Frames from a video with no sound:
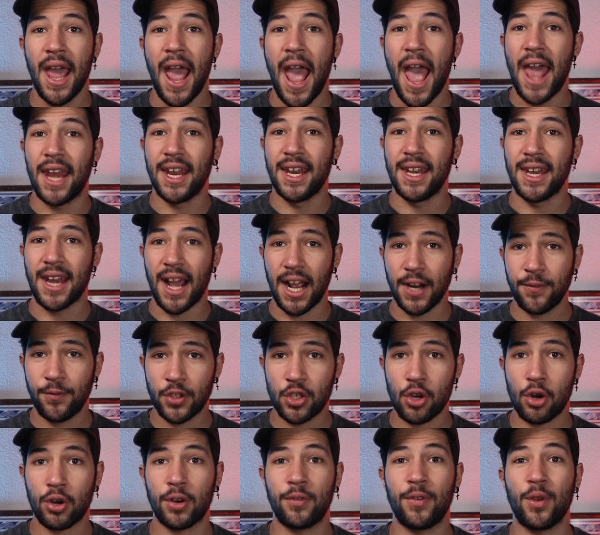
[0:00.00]
And in night
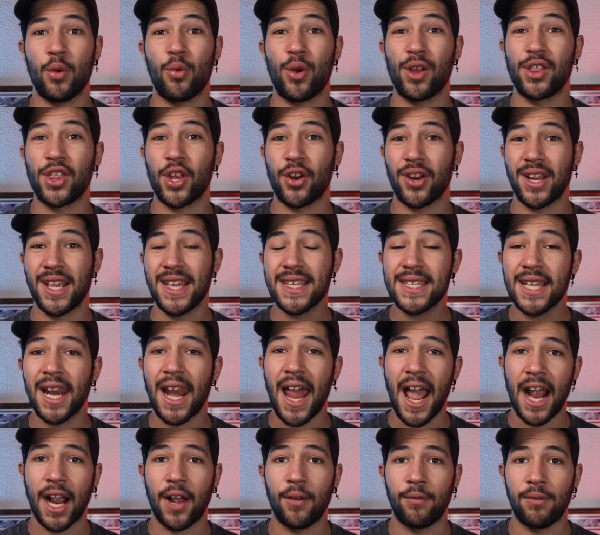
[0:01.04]
photography, where there is a
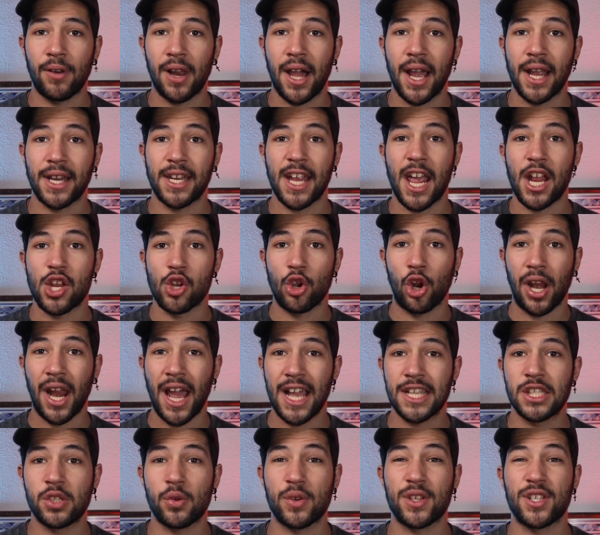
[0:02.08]
lack of light and your
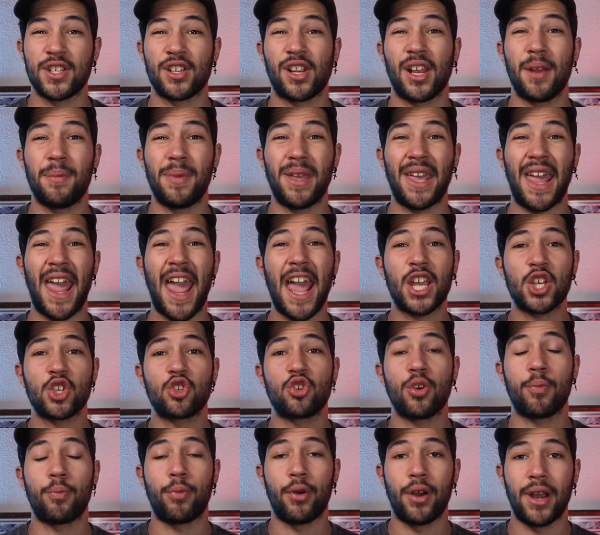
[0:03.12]
light sources are gonna be
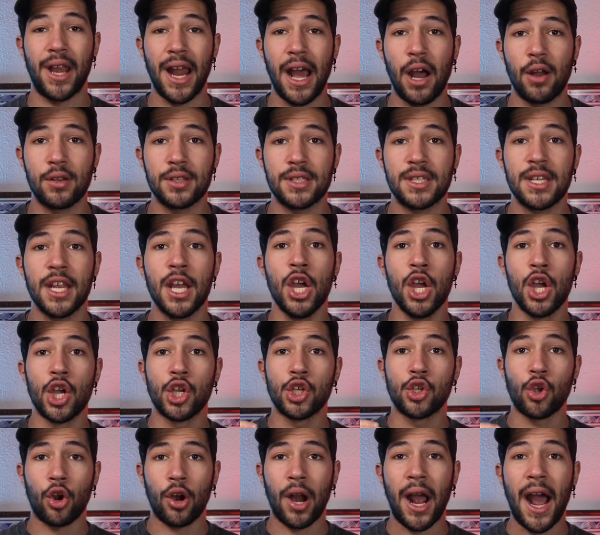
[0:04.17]
extra pronounced,
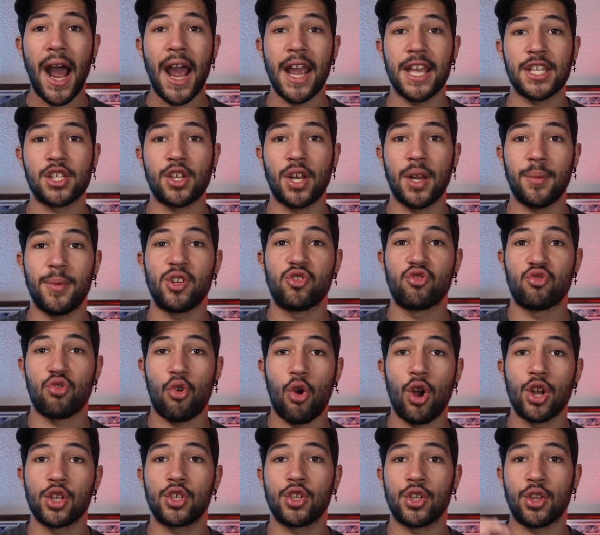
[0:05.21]
your eye is gonna be
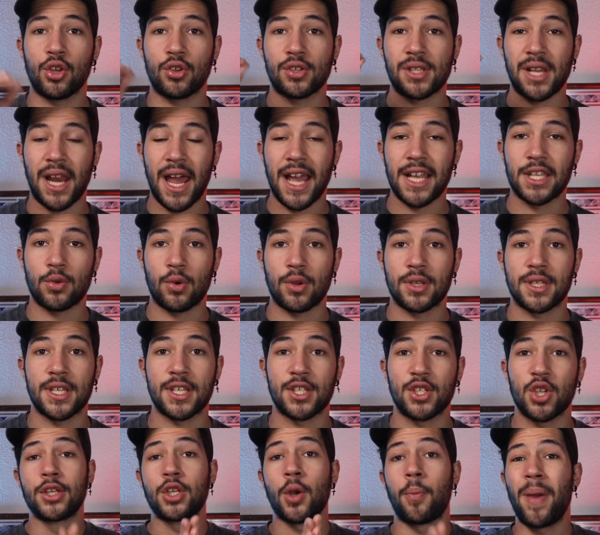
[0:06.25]
drawn to those light sources.
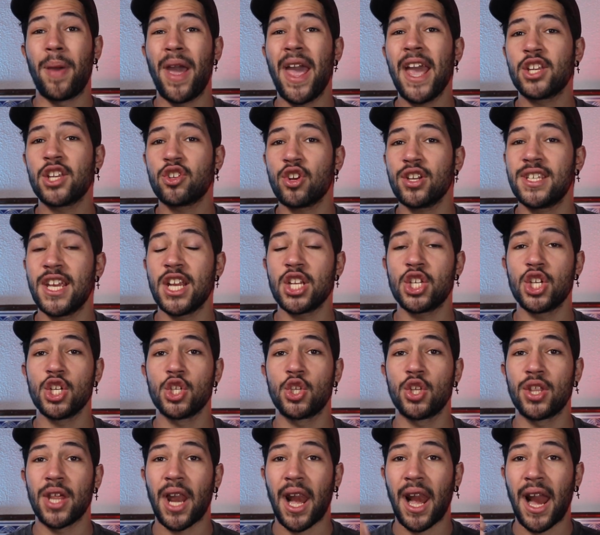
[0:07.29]
So pay extra attention to
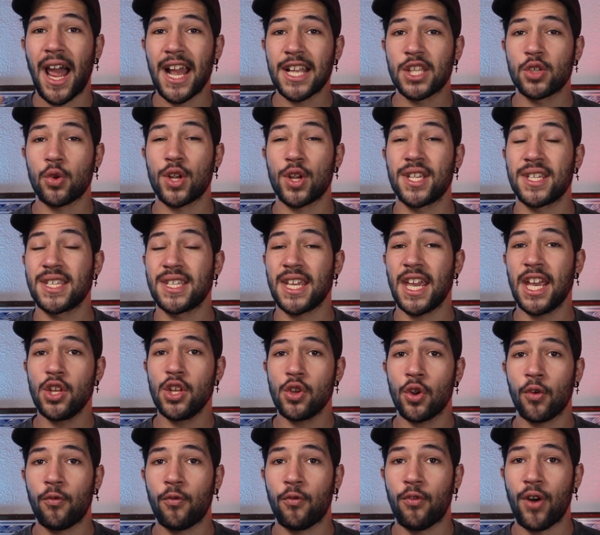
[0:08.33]
the light sources in
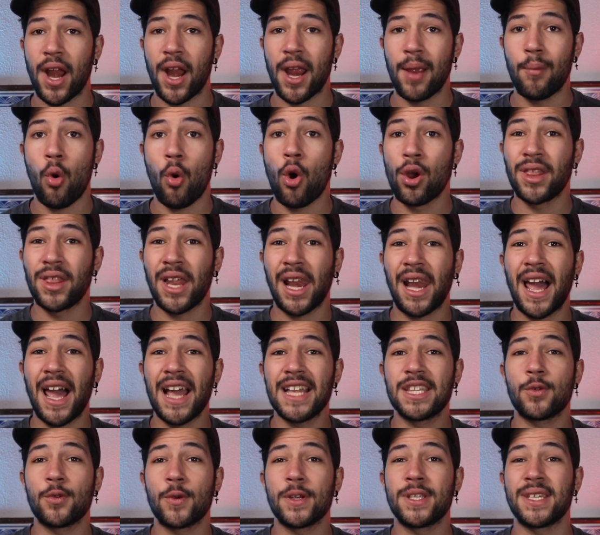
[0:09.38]
your frame or the
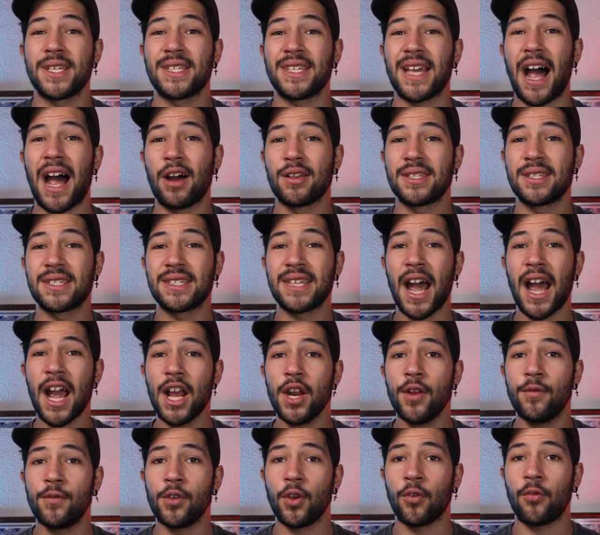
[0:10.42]
light sources outside
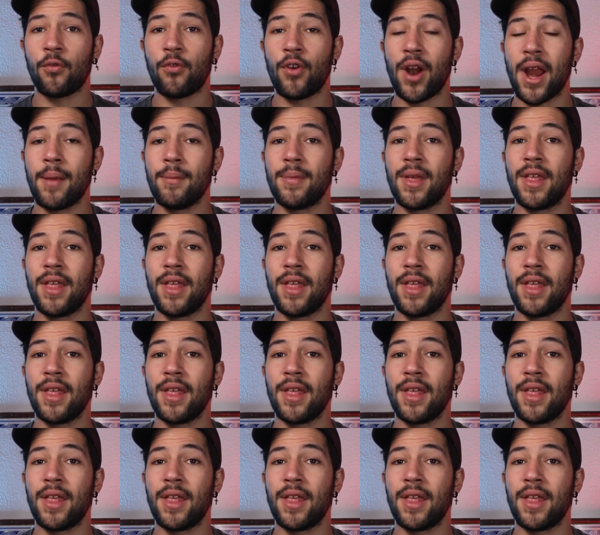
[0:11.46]
of your frame